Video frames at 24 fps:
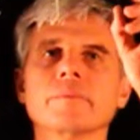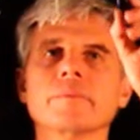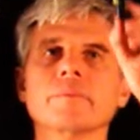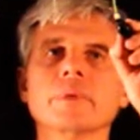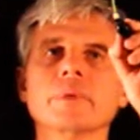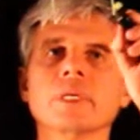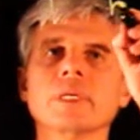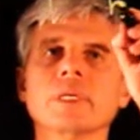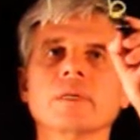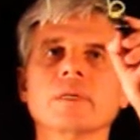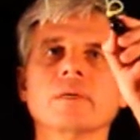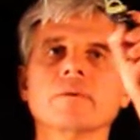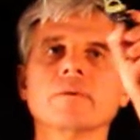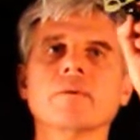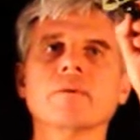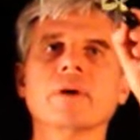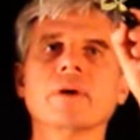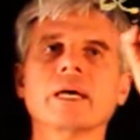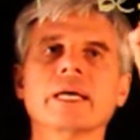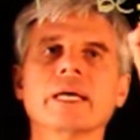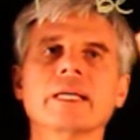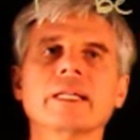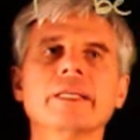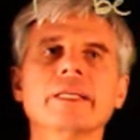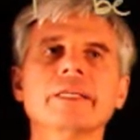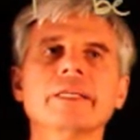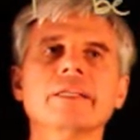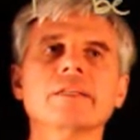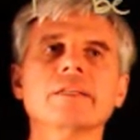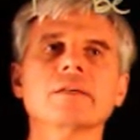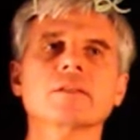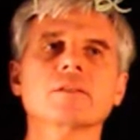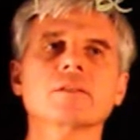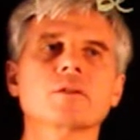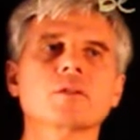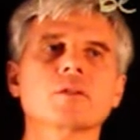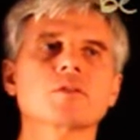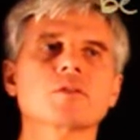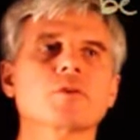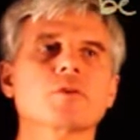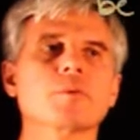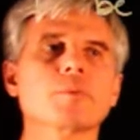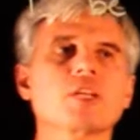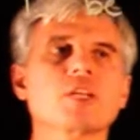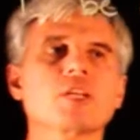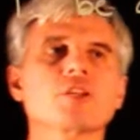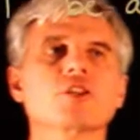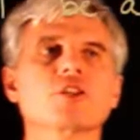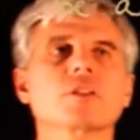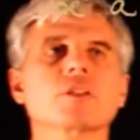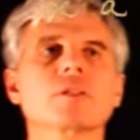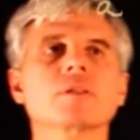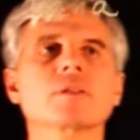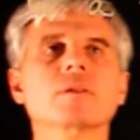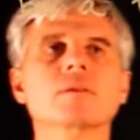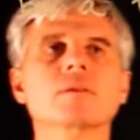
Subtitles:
be a linear transformation